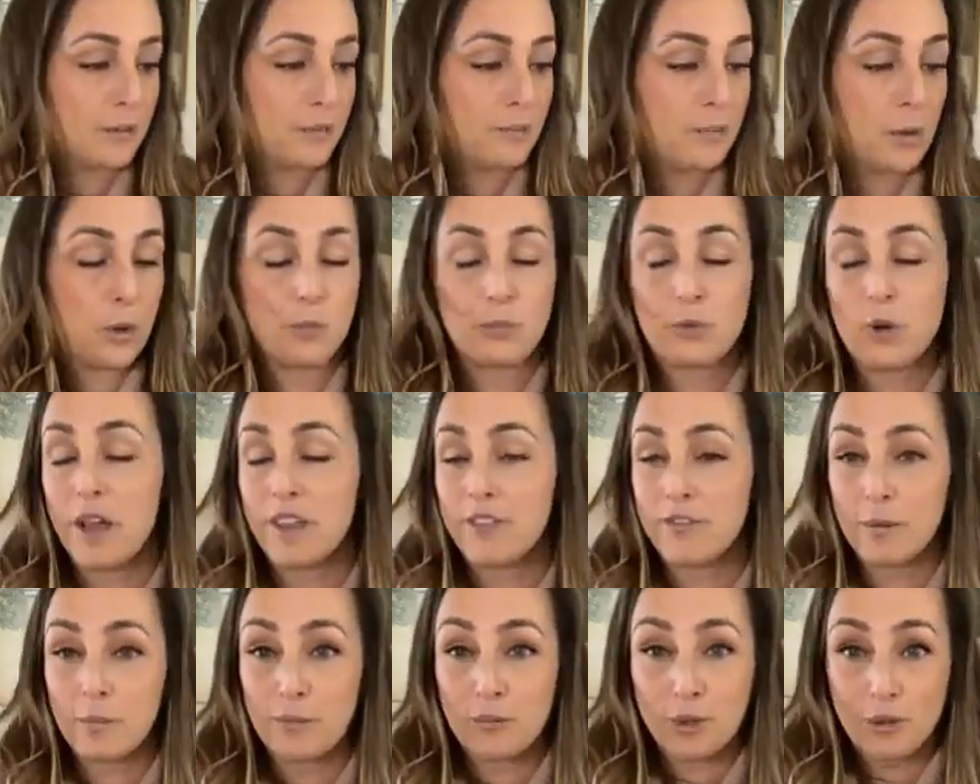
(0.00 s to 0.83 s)
bone
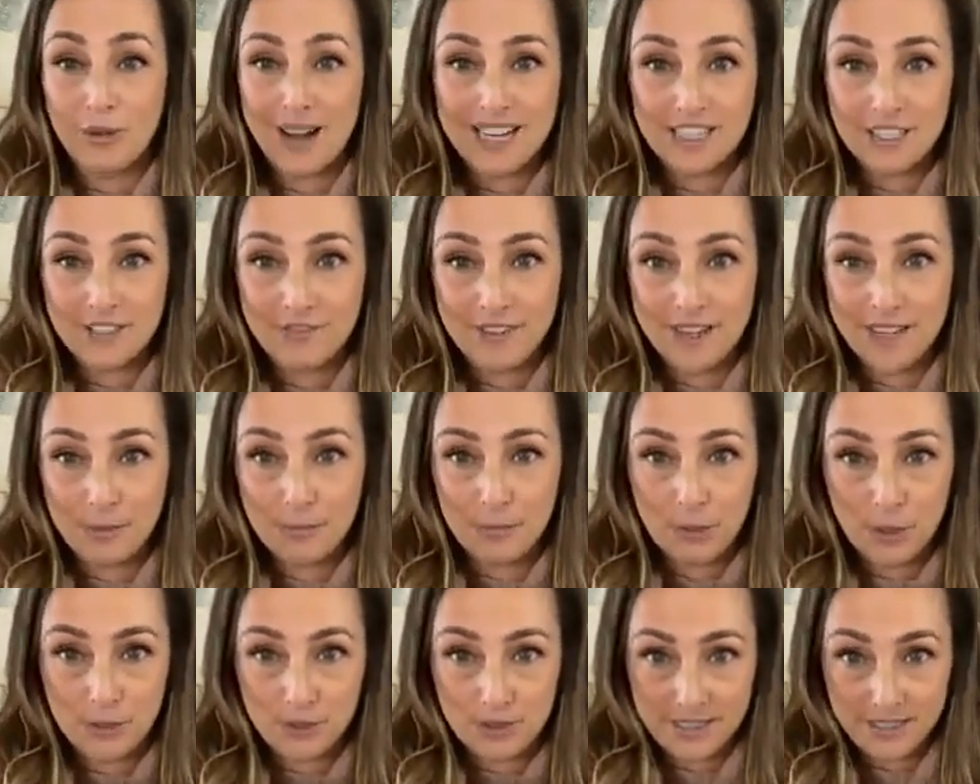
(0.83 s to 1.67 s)
broth from grass-fed
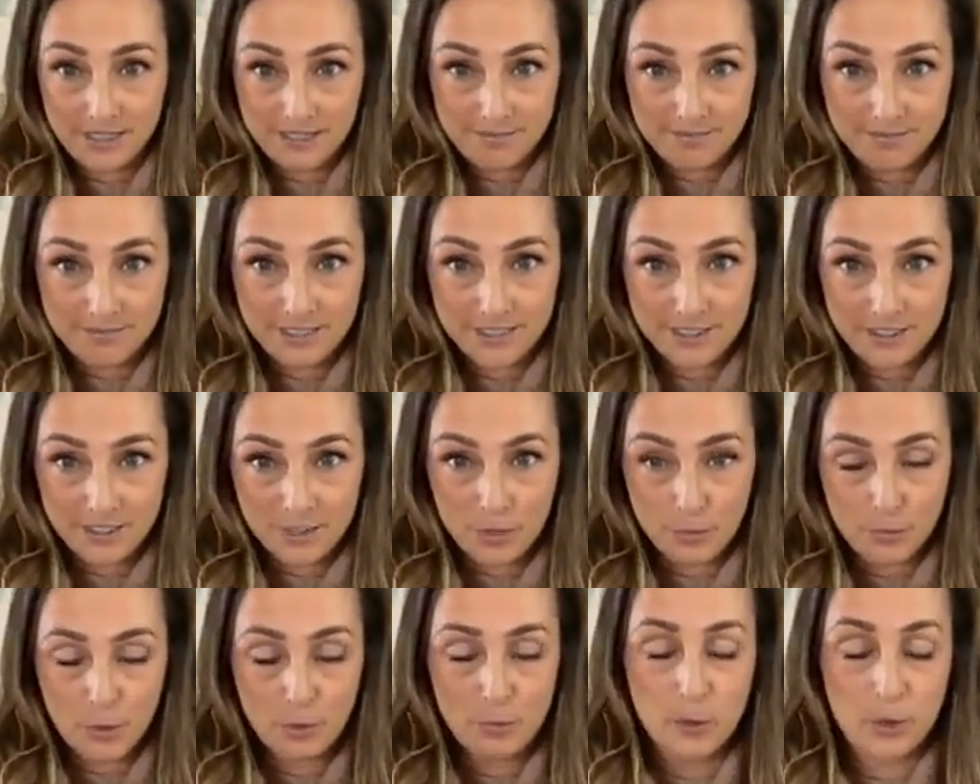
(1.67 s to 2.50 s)
protein,
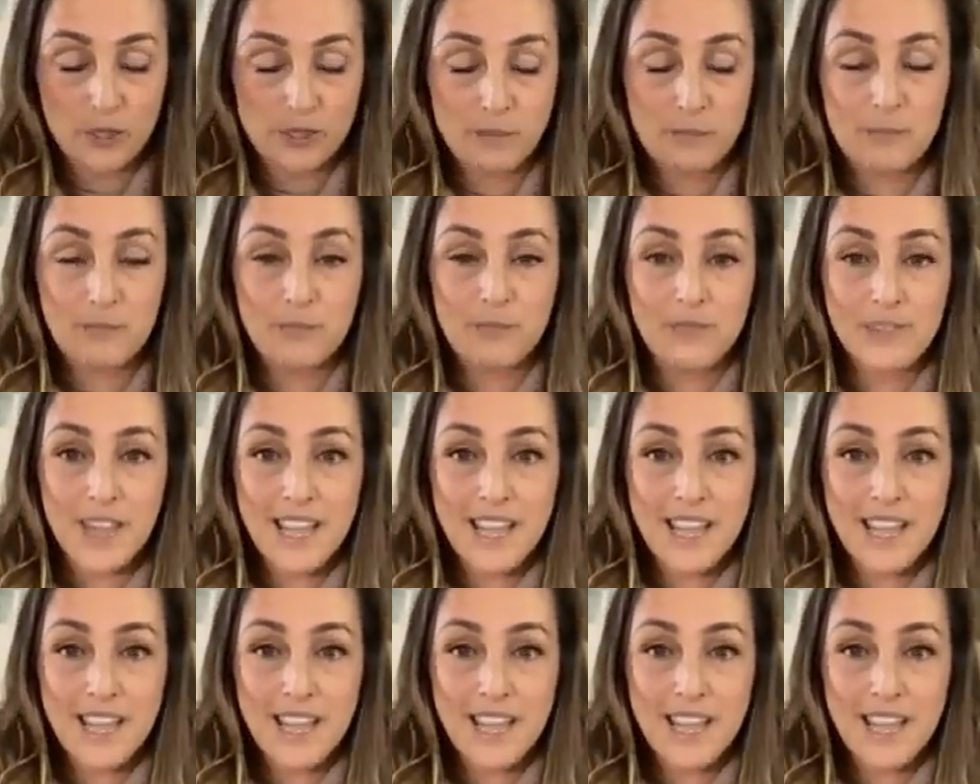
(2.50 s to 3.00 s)
super important.